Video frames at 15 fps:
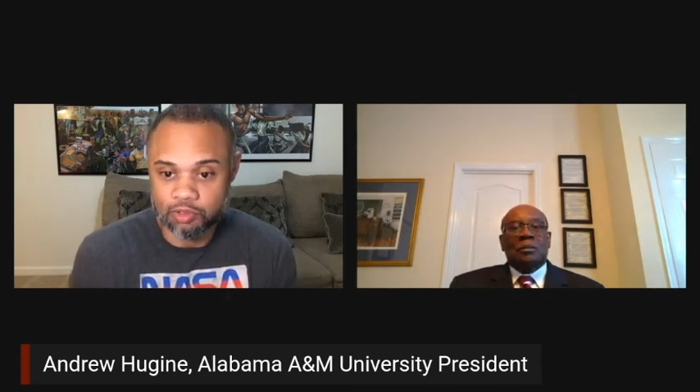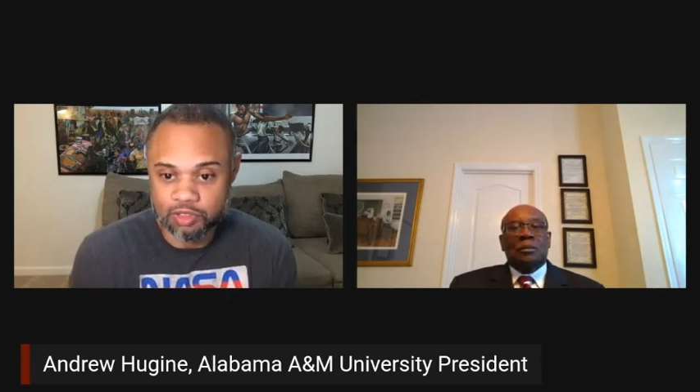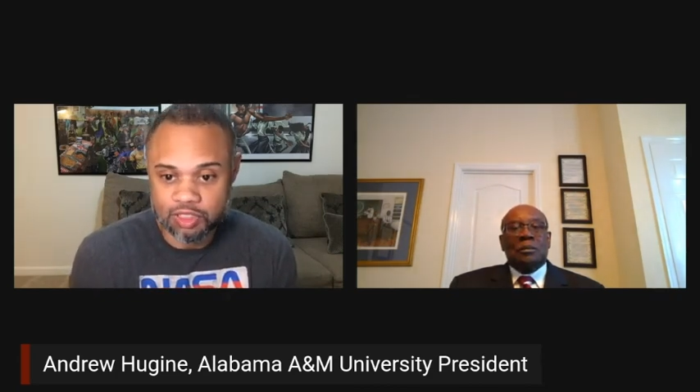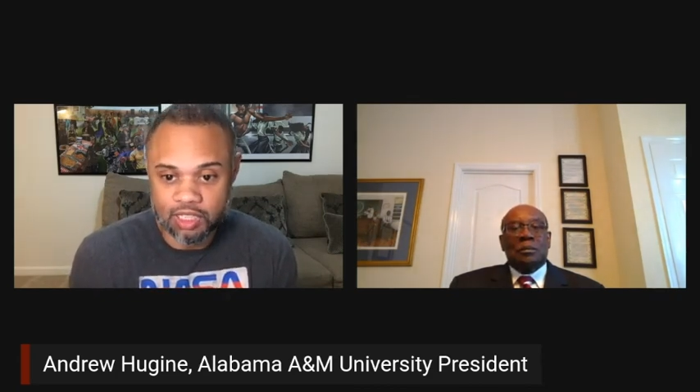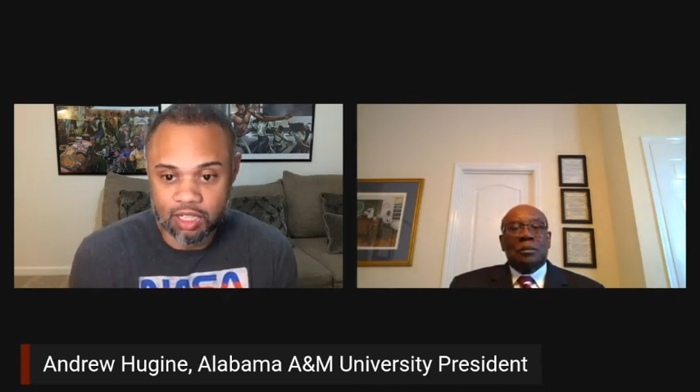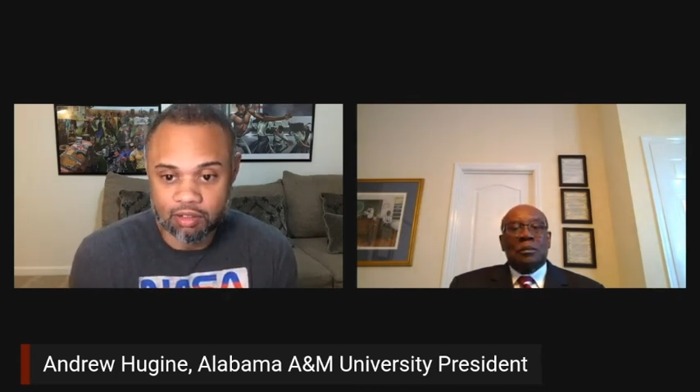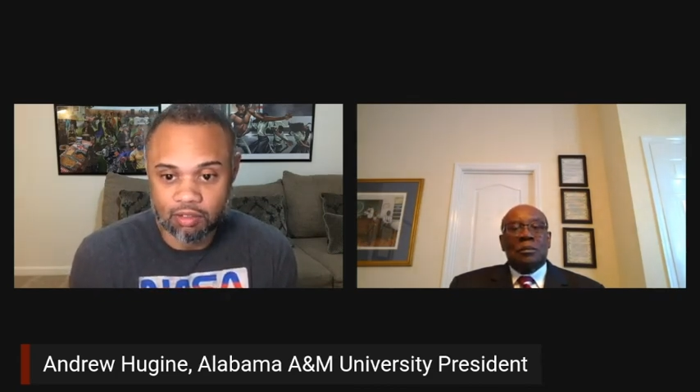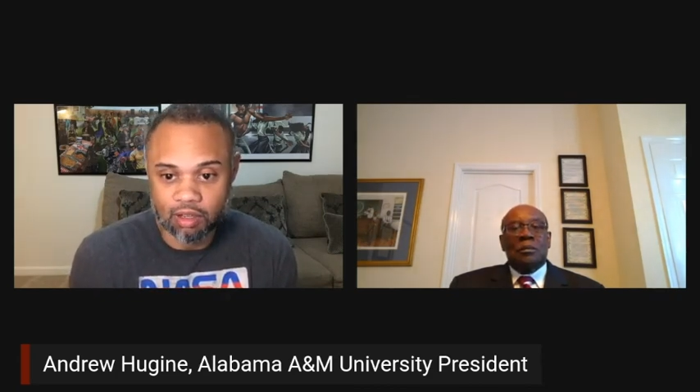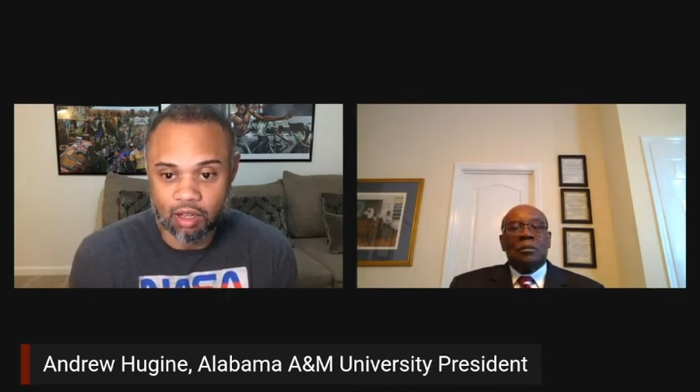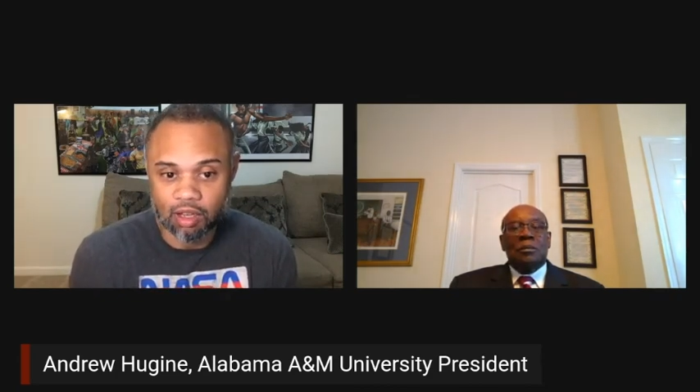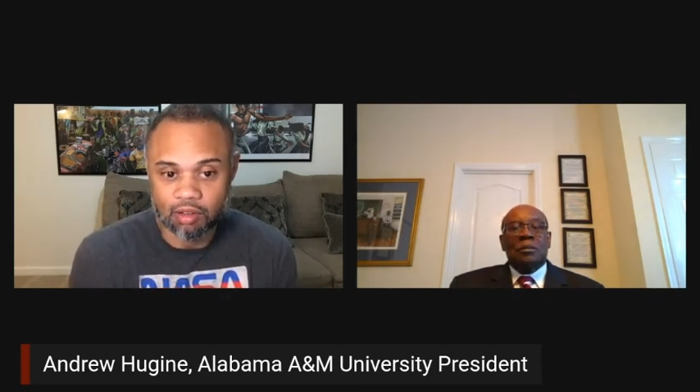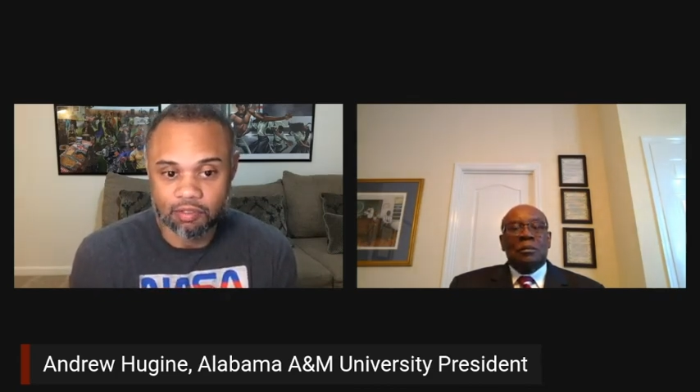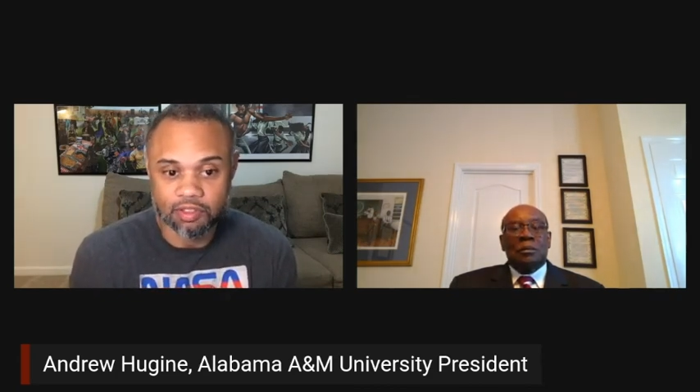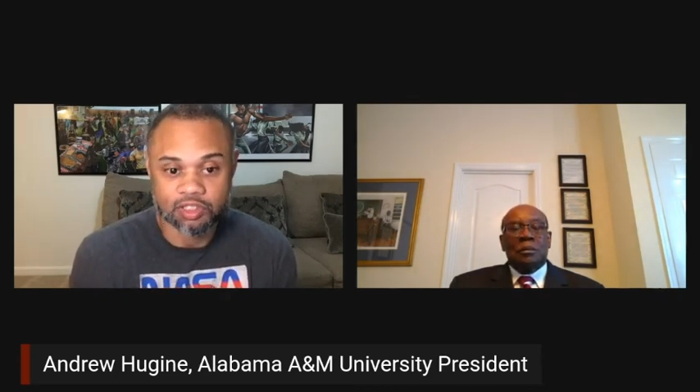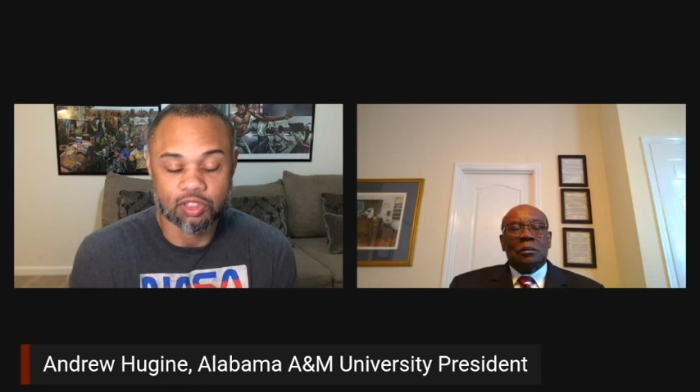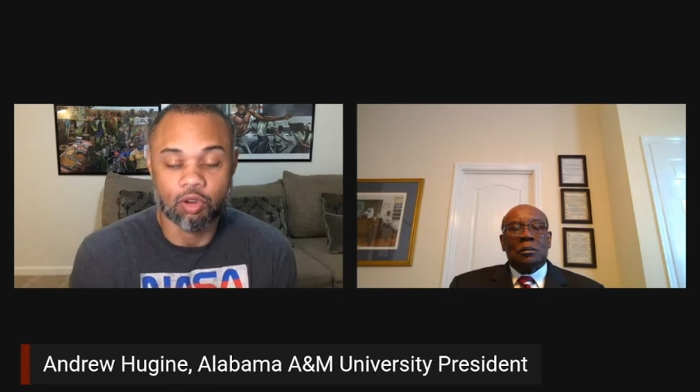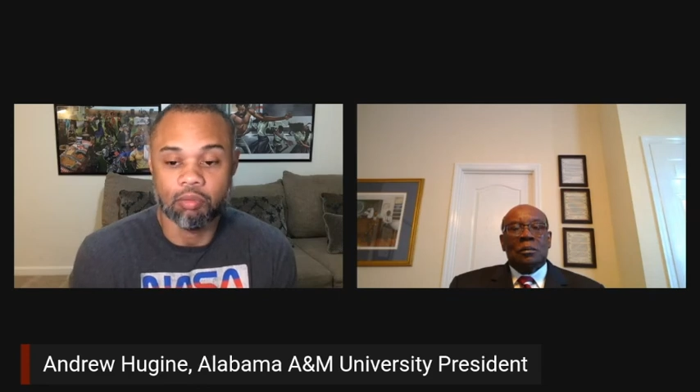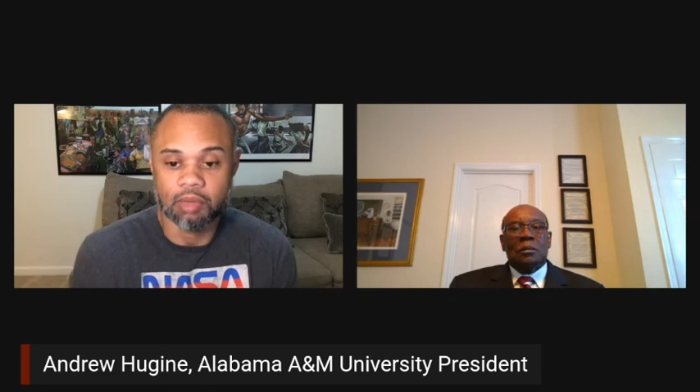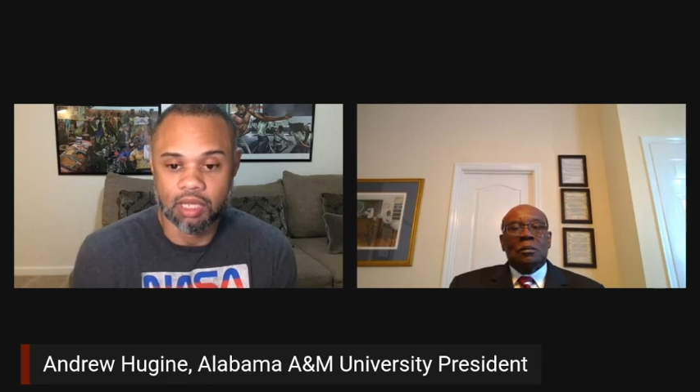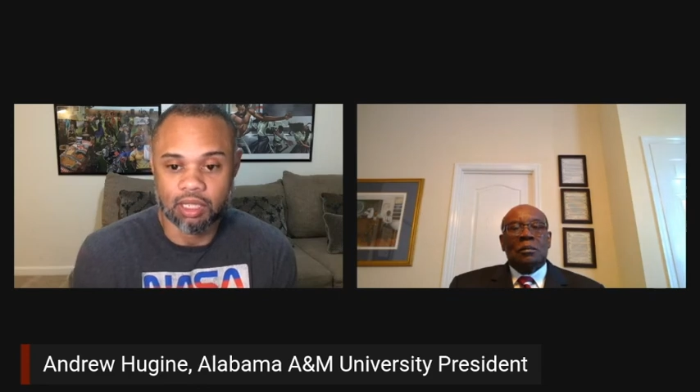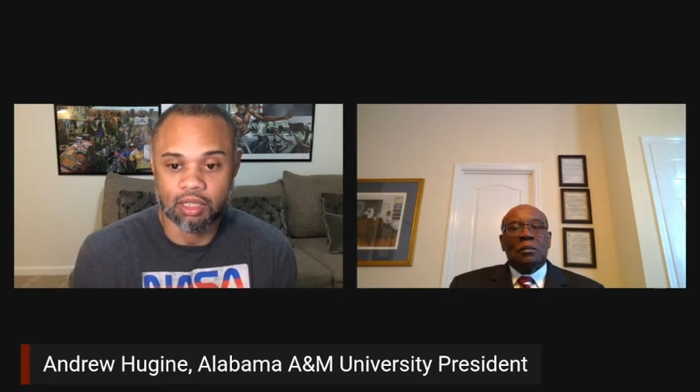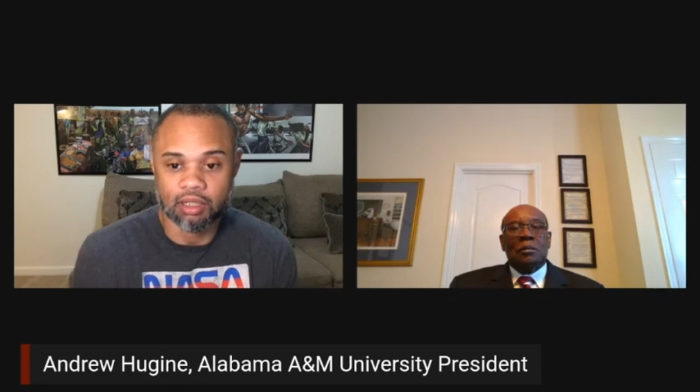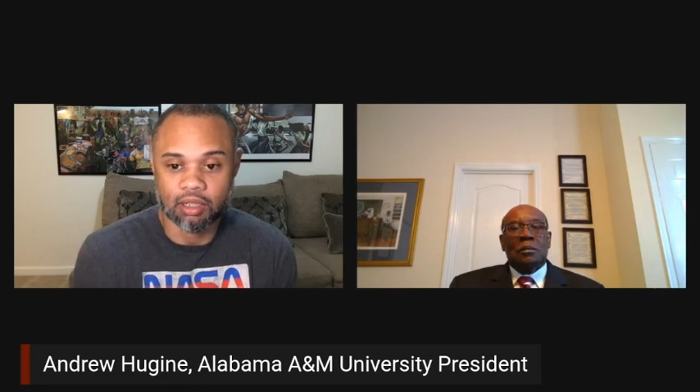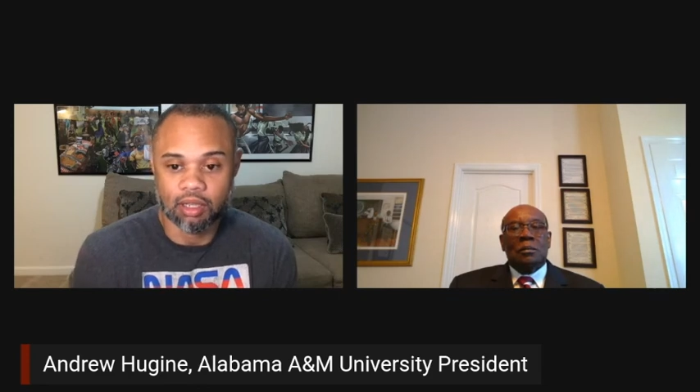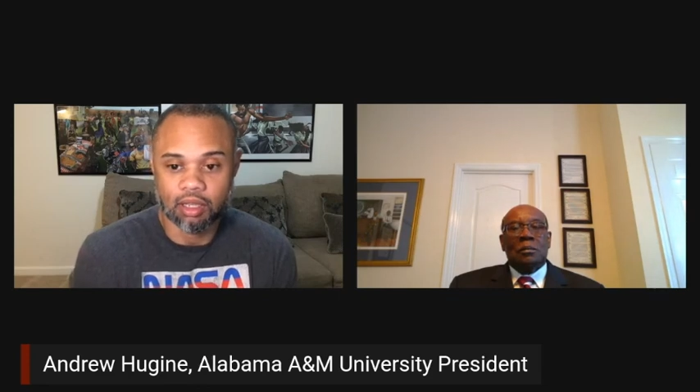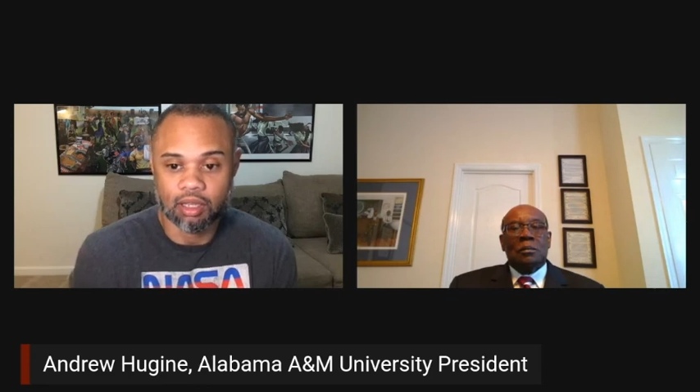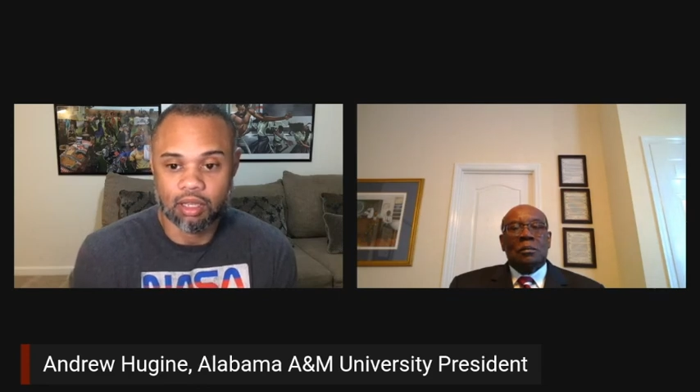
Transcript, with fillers: set uh, for so many